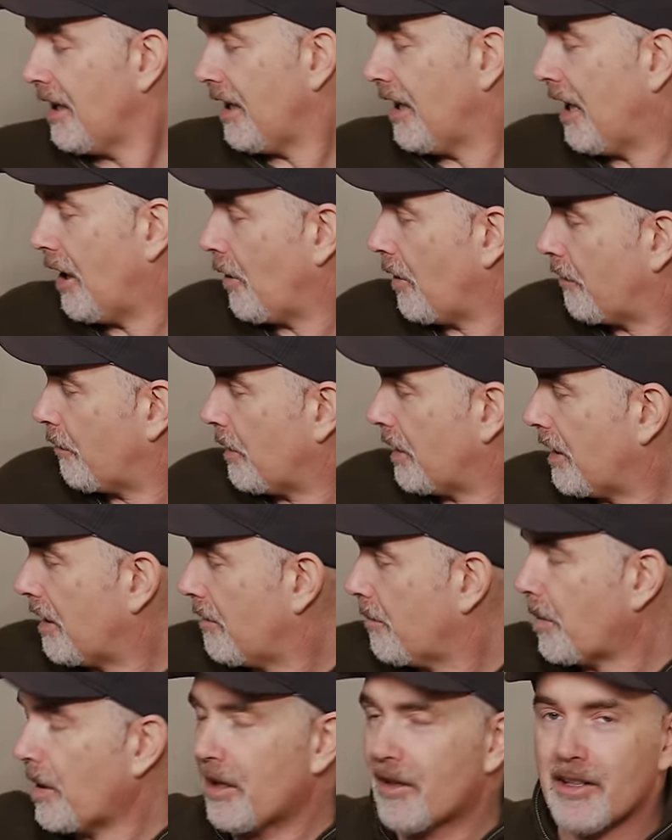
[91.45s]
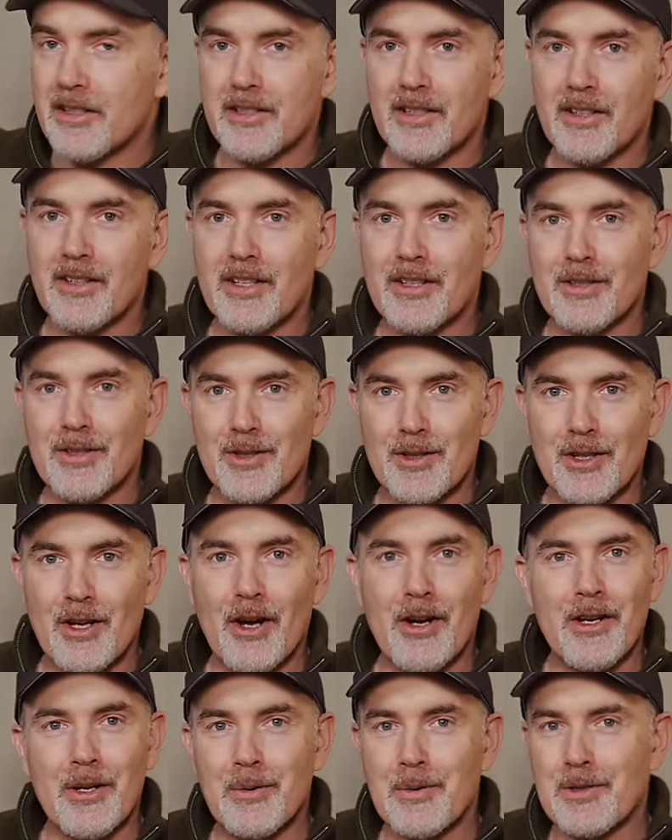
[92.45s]
Now, if we compare it to the
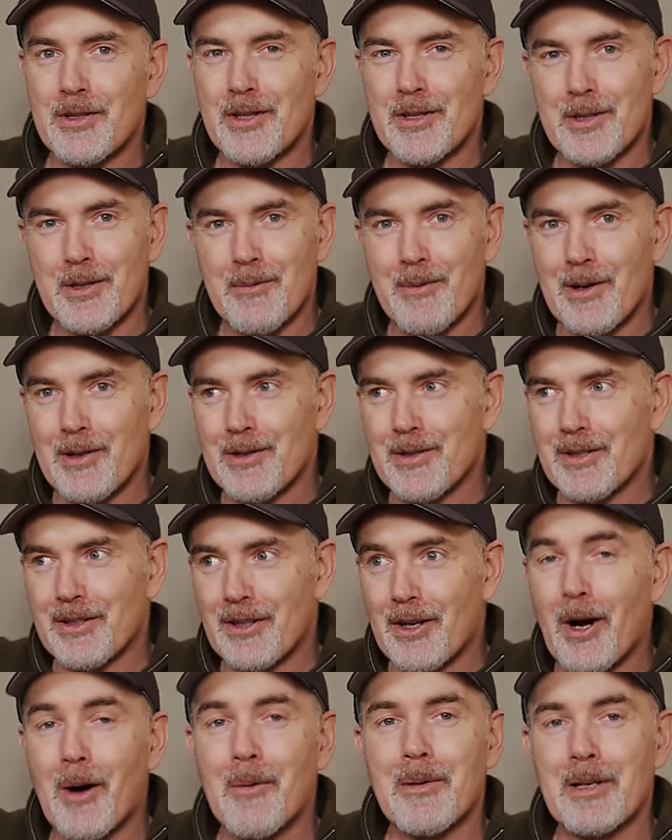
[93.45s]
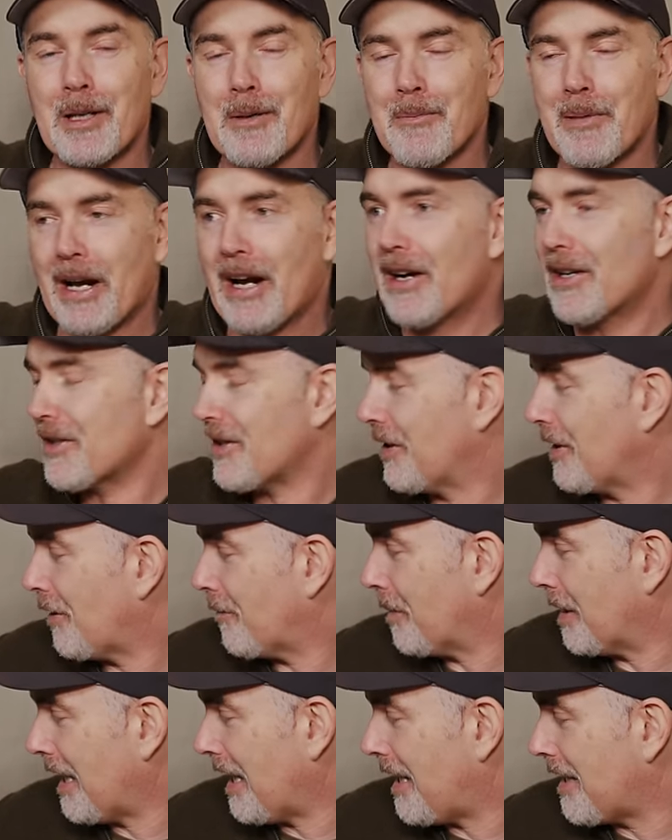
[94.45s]
Sony, which is the most common comparison that
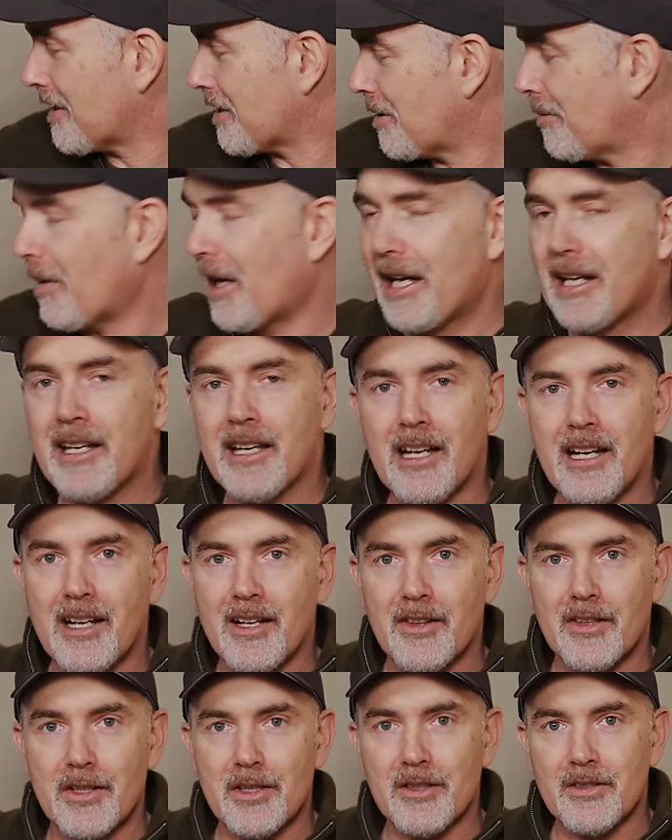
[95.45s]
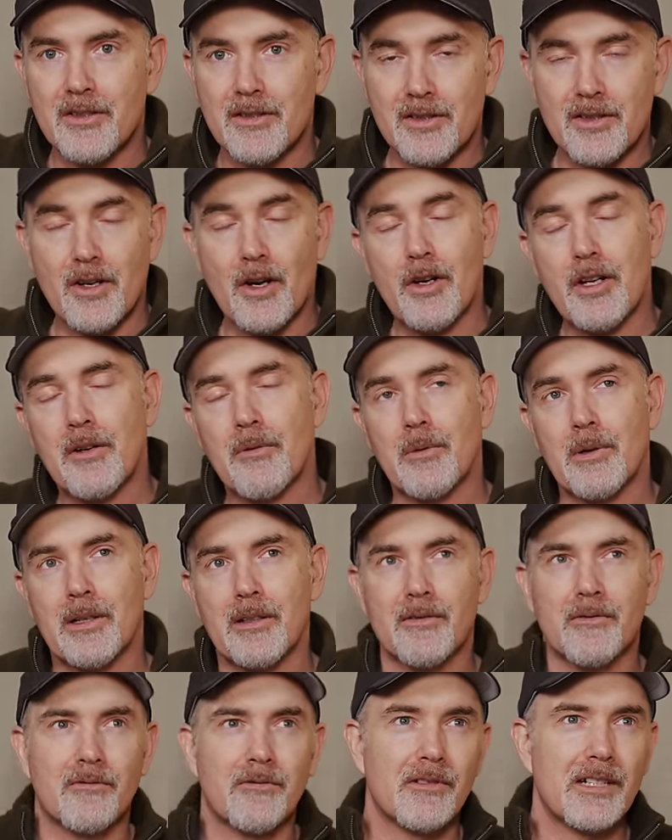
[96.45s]
I've been asked to make, this
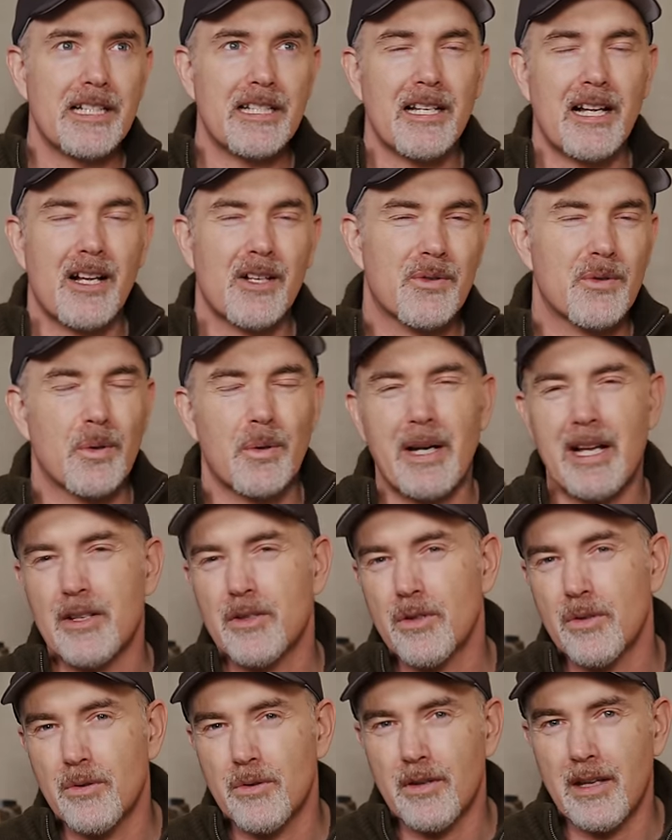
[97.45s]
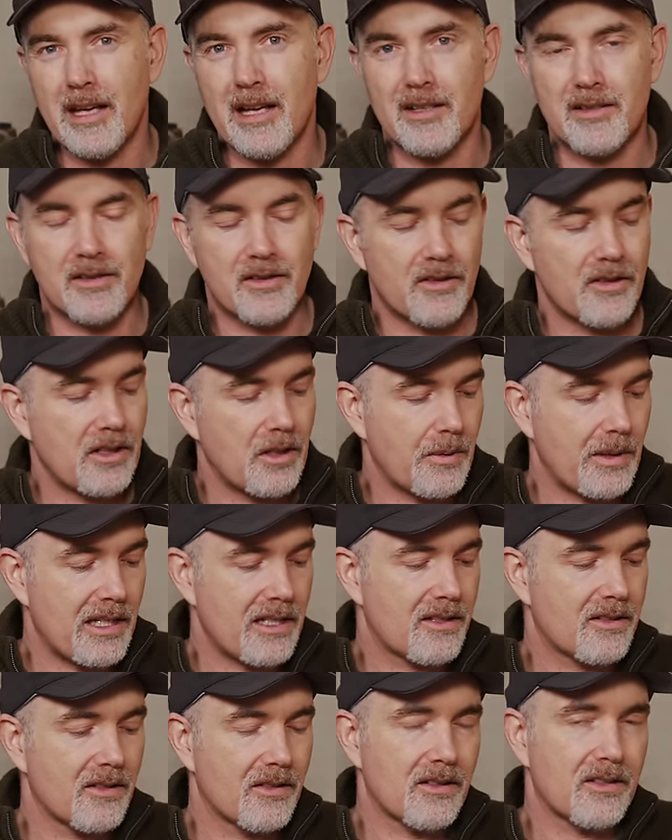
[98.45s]
Sony retails for around $2,000 in the
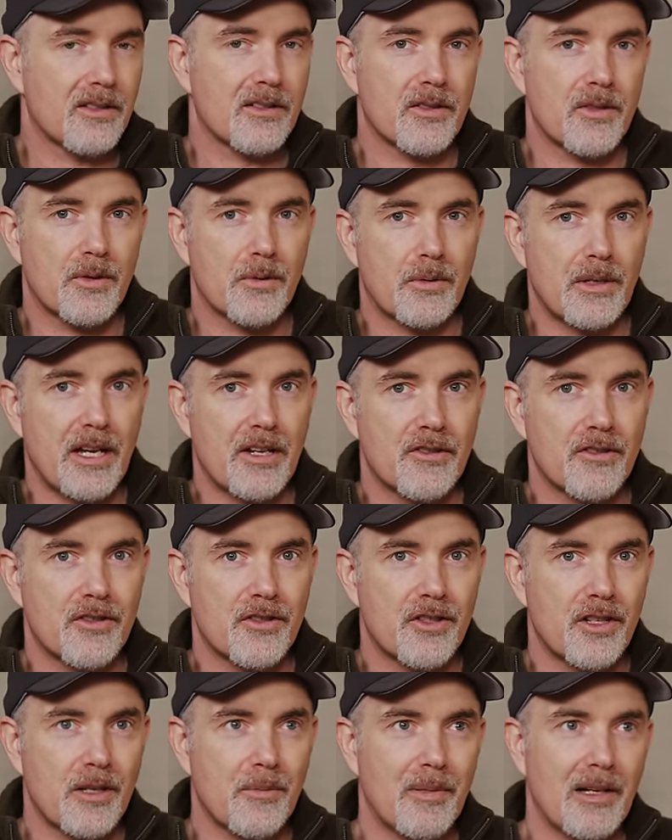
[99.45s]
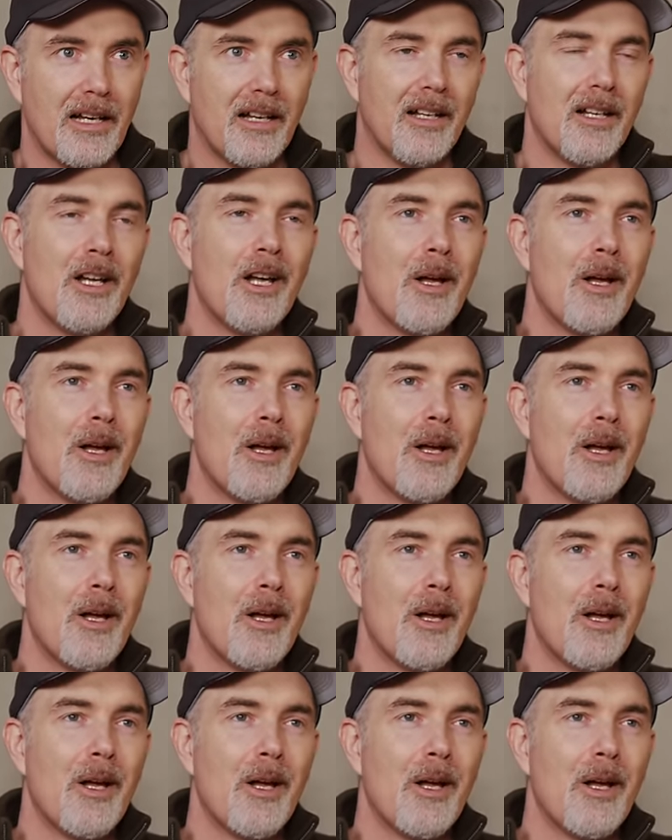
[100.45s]
US, so this is $300 cheaper.